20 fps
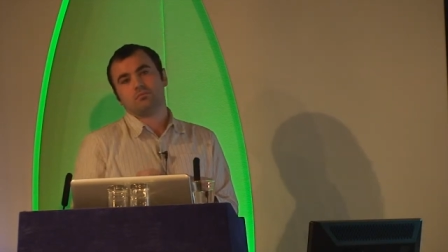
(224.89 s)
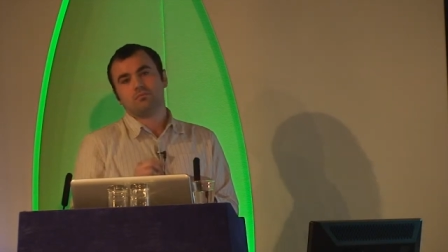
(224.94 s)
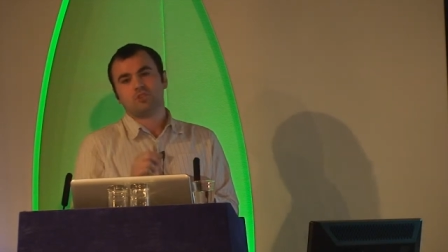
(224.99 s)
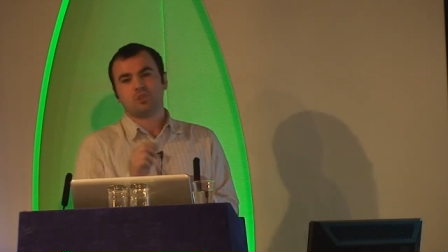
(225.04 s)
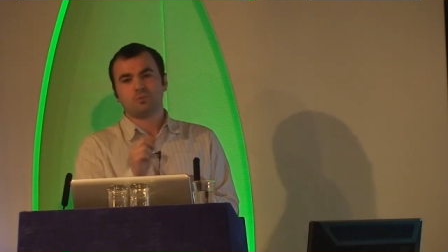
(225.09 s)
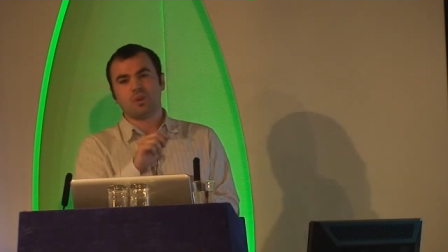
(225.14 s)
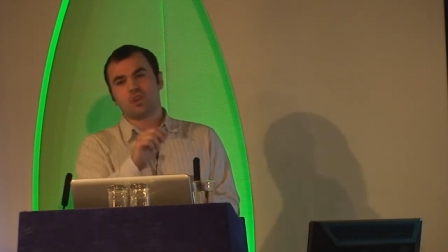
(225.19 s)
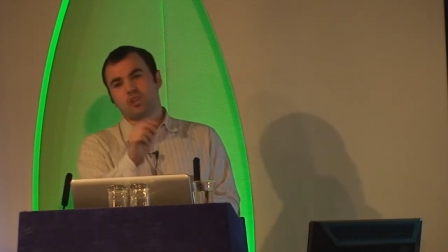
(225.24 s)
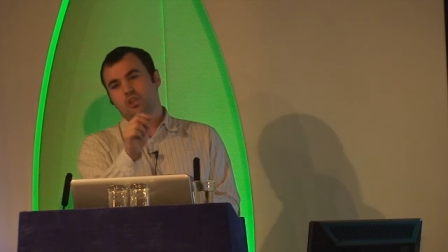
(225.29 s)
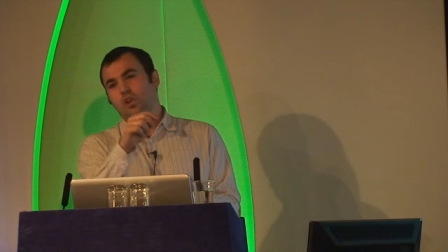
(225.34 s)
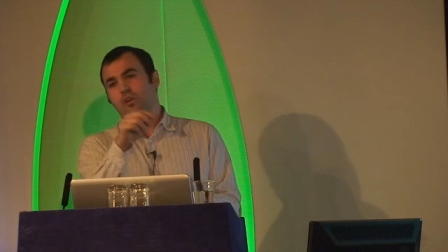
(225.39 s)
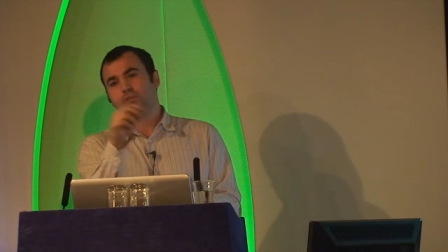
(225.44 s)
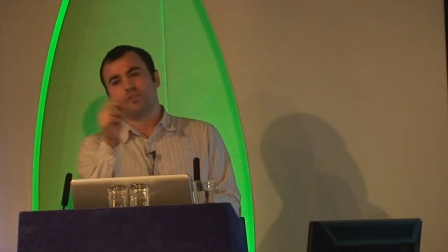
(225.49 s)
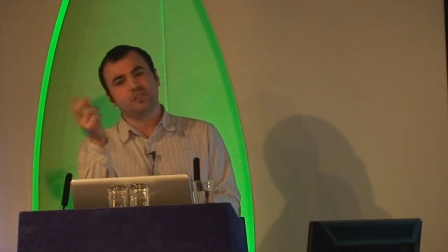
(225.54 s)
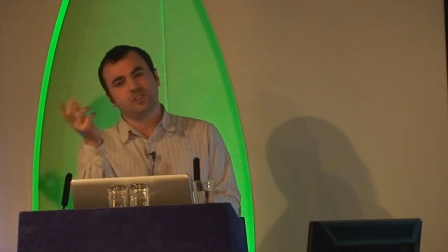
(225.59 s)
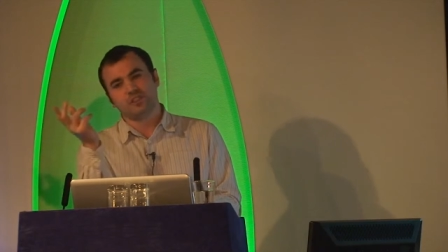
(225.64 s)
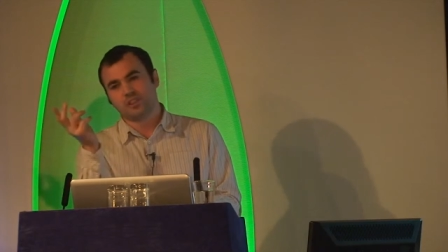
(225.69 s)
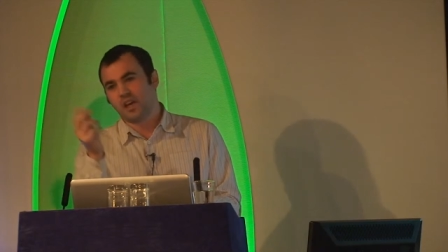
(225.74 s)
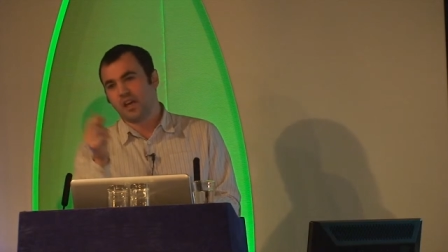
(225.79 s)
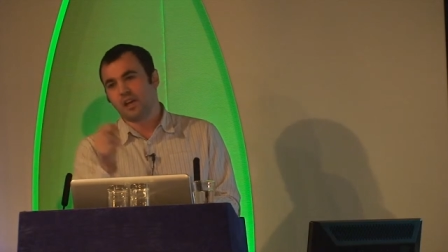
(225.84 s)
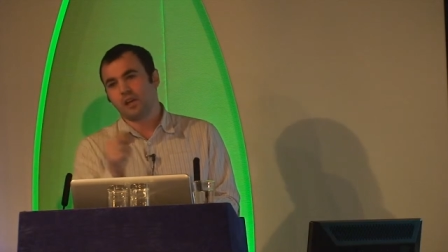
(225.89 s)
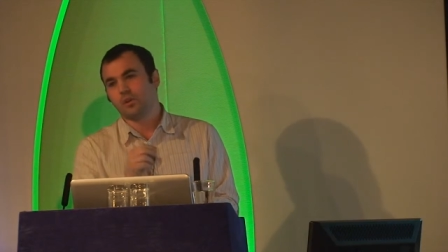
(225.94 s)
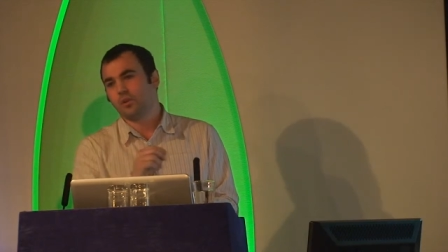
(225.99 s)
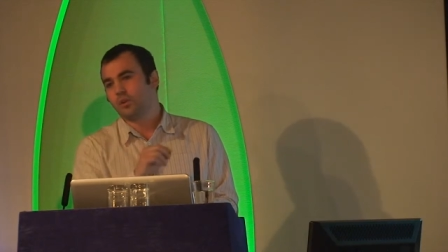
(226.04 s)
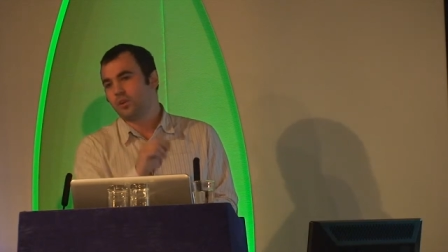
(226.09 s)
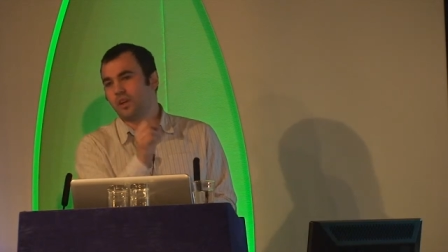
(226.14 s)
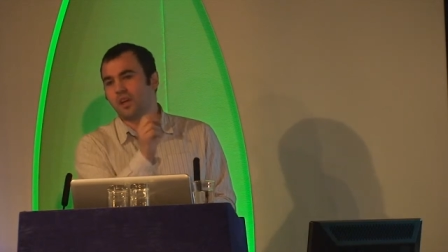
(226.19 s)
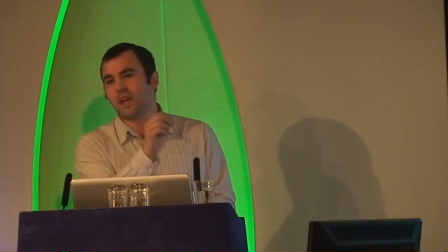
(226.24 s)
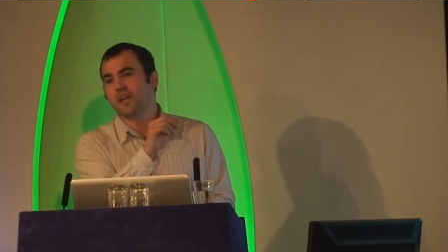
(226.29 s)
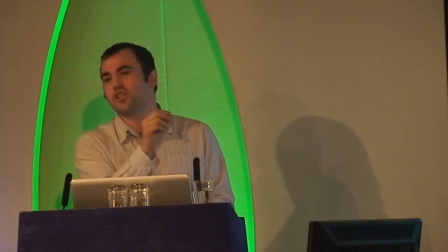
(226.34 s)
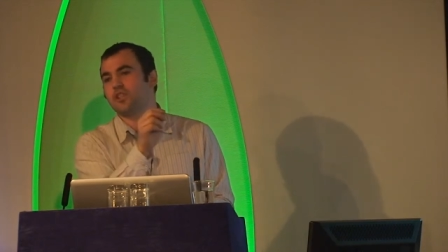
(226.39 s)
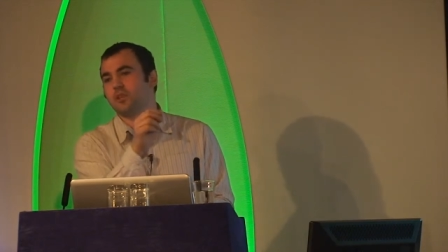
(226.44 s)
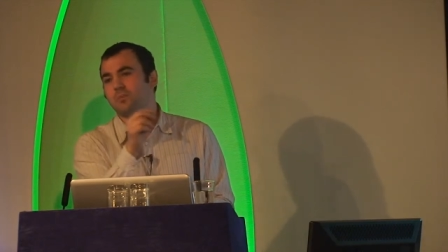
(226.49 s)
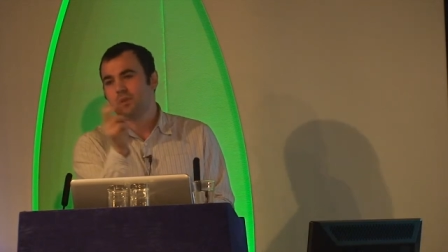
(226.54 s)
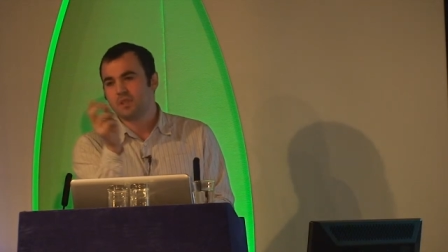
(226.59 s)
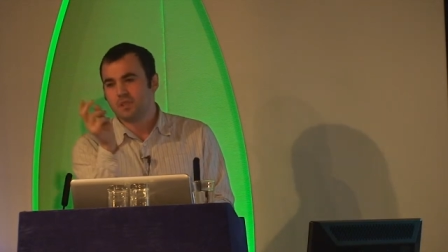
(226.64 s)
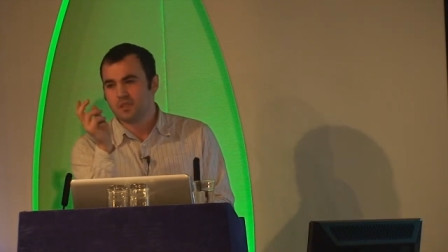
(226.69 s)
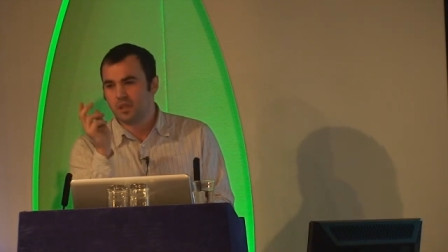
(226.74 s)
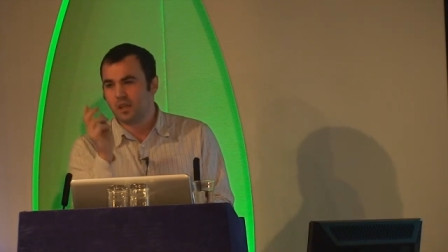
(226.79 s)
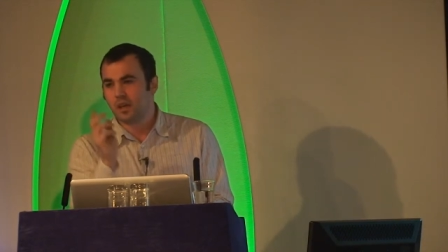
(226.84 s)
special offer today, or in case you
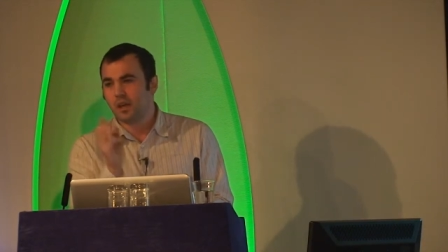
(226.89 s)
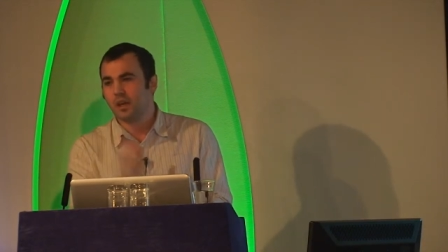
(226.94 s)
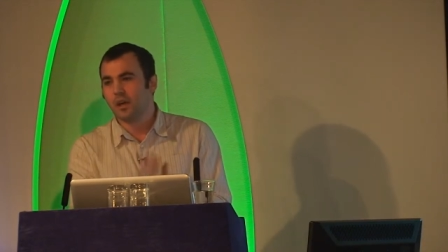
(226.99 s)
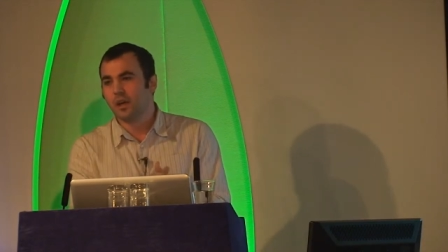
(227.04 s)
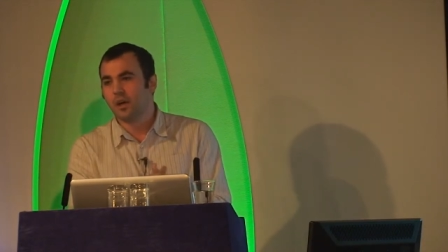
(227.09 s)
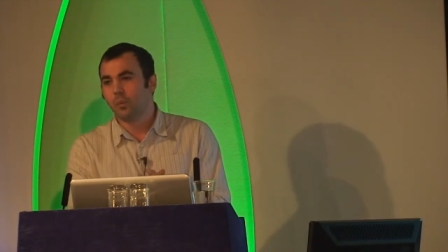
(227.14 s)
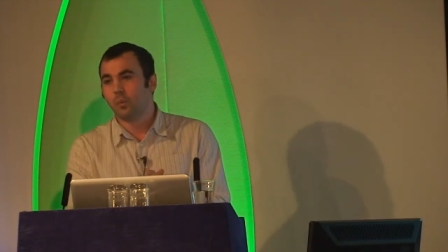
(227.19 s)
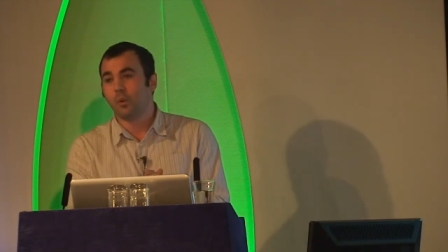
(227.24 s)
missed it,